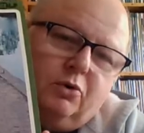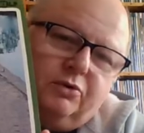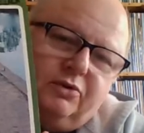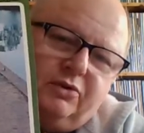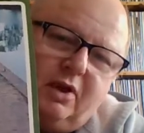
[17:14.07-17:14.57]
more to
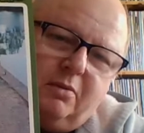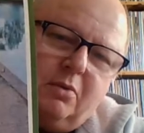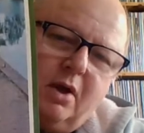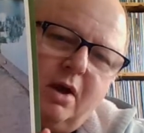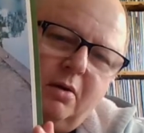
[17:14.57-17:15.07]
say.
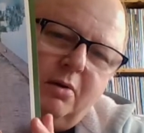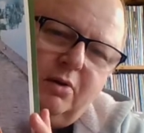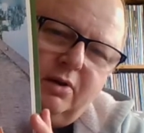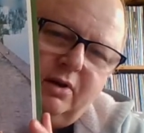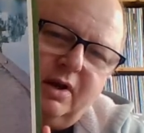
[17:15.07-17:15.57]

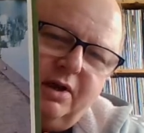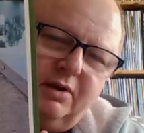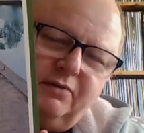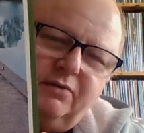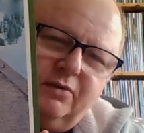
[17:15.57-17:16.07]
Get
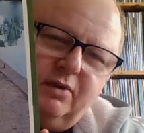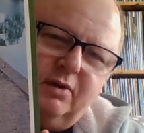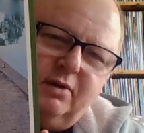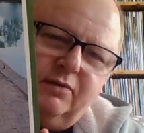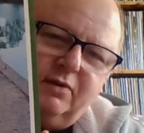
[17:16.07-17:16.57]
it
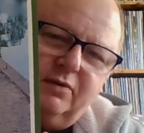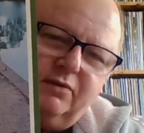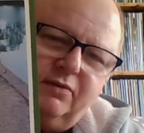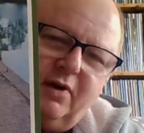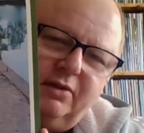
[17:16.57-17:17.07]
if you can
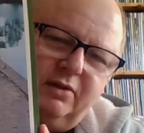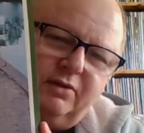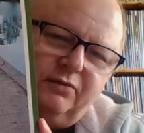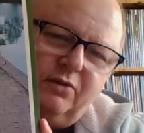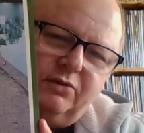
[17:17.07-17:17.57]
find this
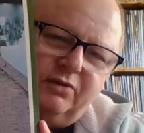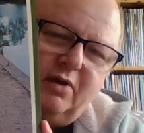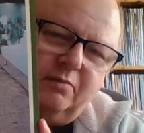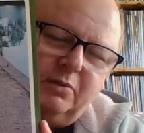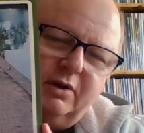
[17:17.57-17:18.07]
first
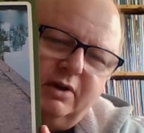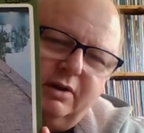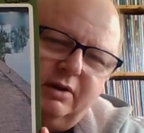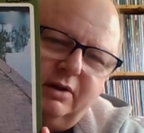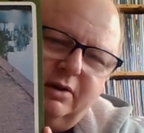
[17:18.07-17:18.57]
album
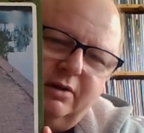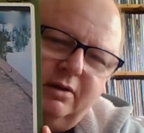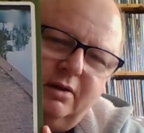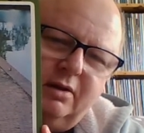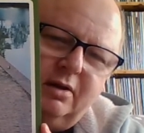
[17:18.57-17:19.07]
particularly,
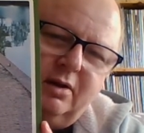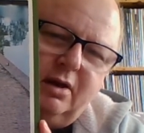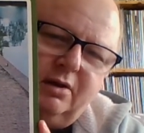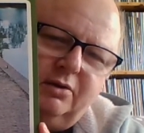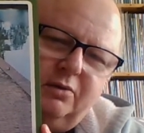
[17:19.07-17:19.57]

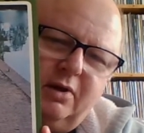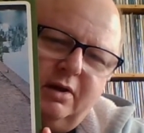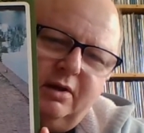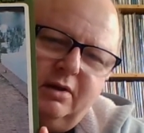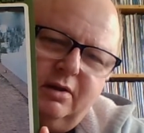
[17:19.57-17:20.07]
and you
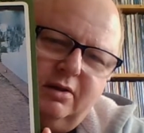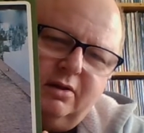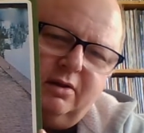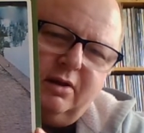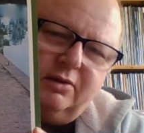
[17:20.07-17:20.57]
like
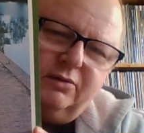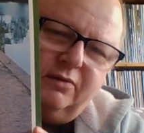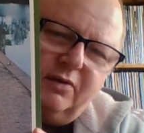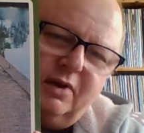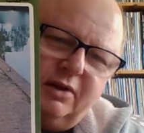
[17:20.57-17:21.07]
that sort
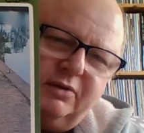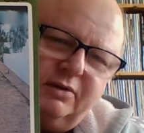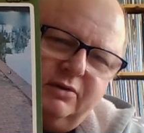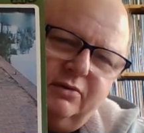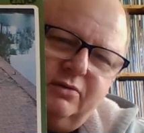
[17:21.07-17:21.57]
of classic
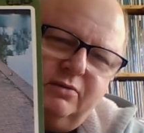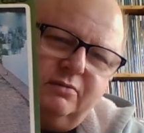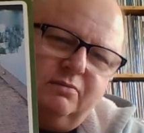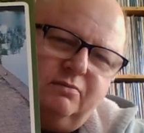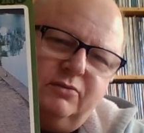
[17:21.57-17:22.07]

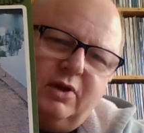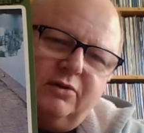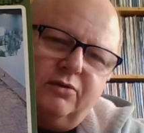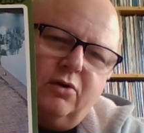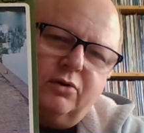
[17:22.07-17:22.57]

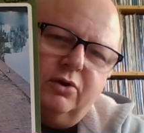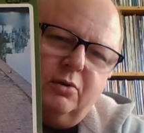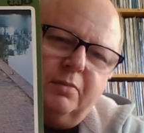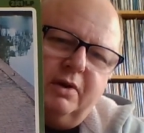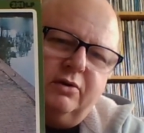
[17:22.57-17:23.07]
jazz rock,
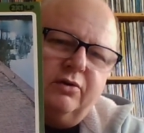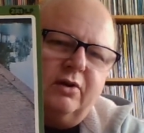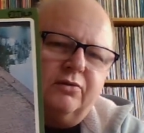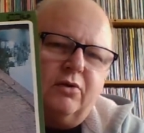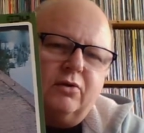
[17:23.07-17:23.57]
European
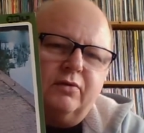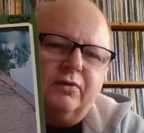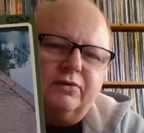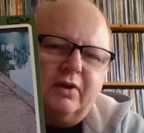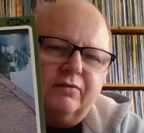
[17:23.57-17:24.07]
jazz rock of the
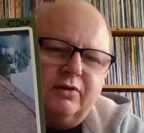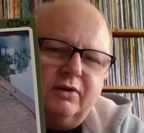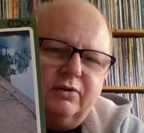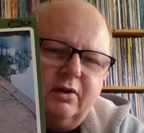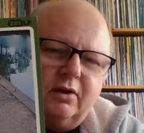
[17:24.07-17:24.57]

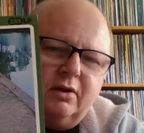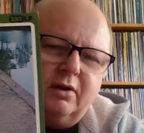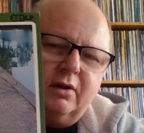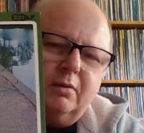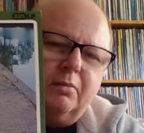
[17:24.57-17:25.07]
70s,
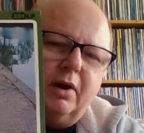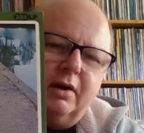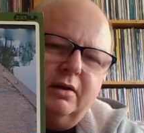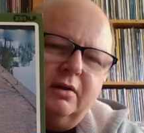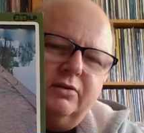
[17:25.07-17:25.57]
buy
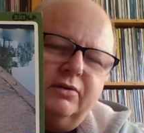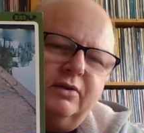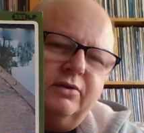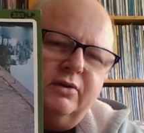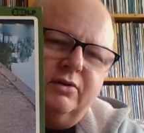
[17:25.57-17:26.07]
it, because
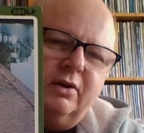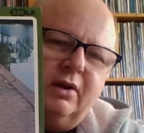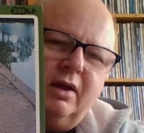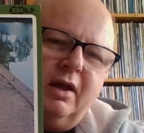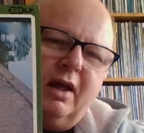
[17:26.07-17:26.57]
this is
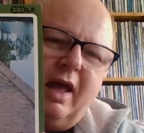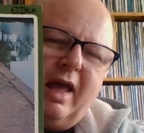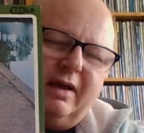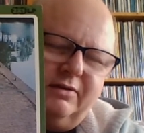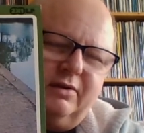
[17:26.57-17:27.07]

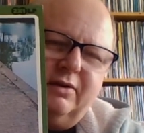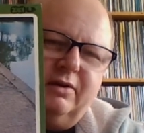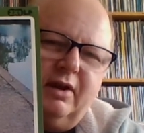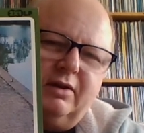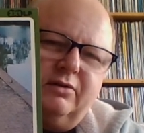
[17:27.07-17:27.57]
excellent,
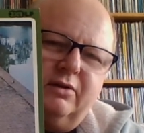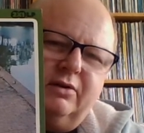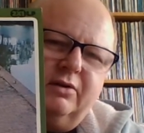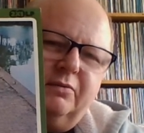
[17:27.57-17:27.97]
excellent.